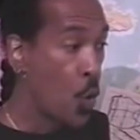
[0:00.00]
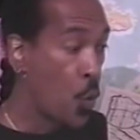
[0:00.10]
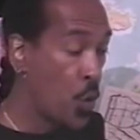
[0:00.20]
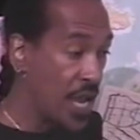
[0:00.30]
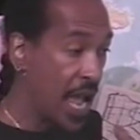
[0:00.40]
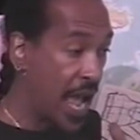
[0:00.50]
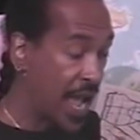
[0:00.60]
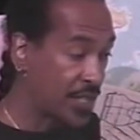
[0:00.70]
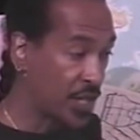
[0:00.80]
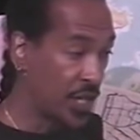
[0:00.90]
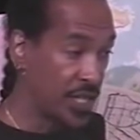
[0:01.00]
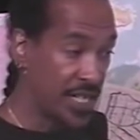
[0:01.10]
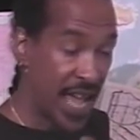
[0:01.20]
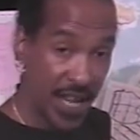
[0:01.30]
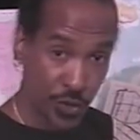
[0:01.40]
We act
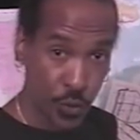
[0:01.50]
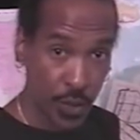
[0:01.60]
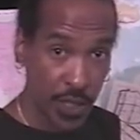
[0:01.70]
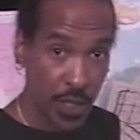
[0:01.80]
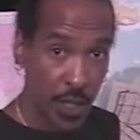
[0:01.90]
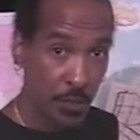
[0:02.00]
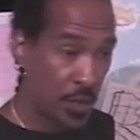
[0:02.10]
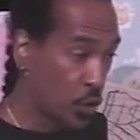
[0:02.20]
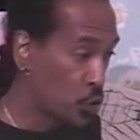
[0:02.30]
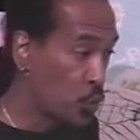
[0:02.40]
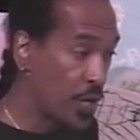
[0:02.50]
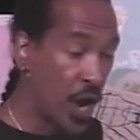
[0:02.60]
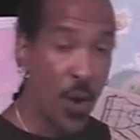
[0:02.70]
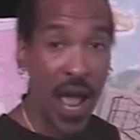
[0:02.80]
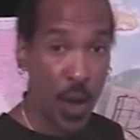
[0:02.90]
unnaturally because we
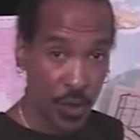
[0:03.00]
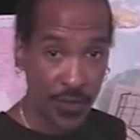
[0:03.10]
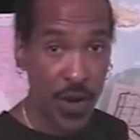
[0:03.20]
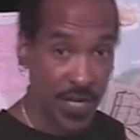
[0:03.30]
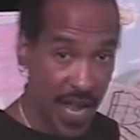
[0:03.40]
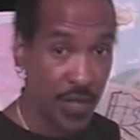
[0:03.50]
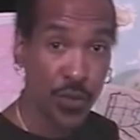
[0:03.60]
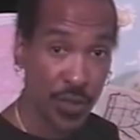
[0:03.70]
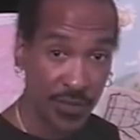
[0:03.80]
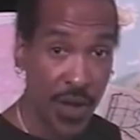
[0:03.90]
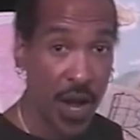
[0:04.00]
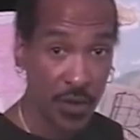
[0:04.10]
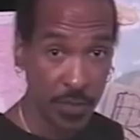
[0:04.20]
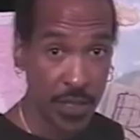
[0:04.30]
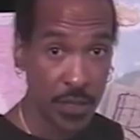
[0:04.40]
are out of our natural environment.